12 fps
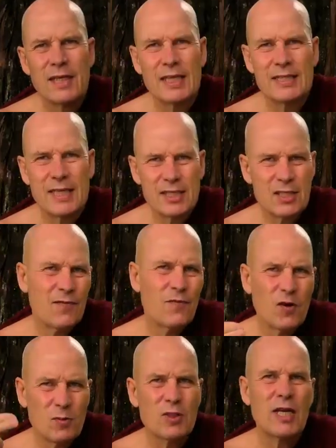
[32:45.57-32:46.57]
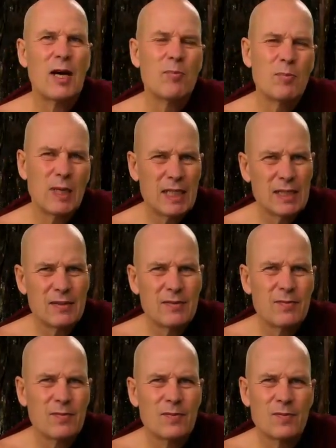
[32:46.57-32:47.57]
Intention forms kamma,
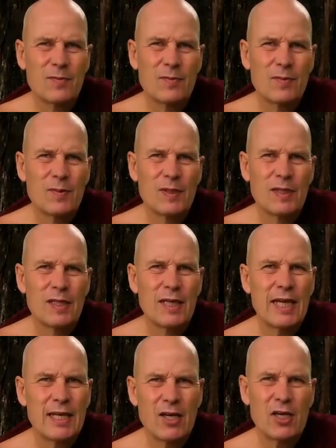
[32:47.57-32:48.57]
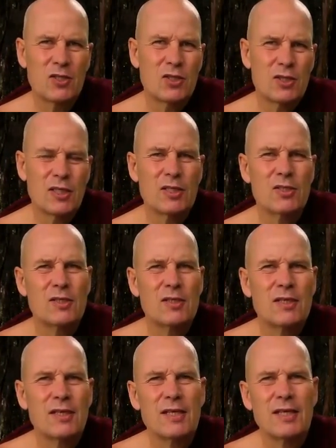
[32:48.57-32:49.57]
and consciousness
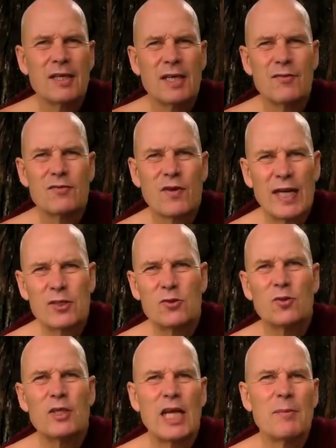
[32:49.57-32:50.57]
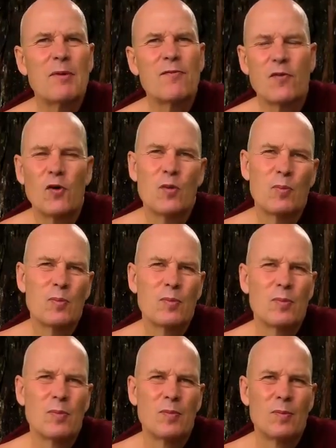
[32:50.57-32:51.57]
gives rise to name and form
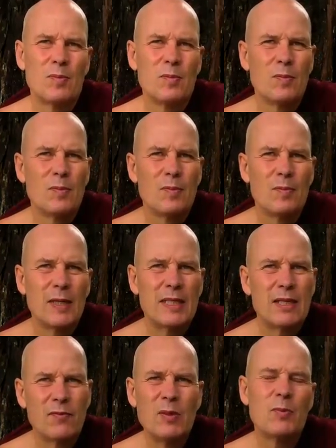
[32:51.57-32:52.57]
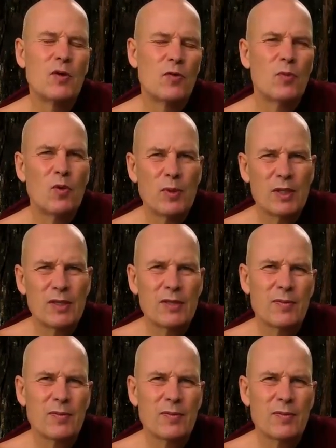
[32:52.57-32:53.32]
in the rebirth moment.